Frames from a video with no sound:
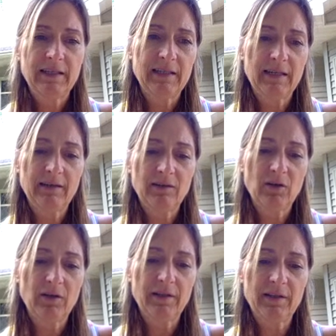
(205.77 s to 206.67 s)
and I'll
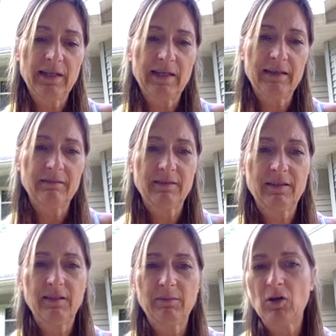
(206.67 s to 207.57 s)
call that
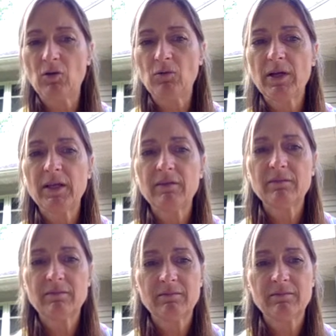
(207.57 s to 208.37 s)
keep going.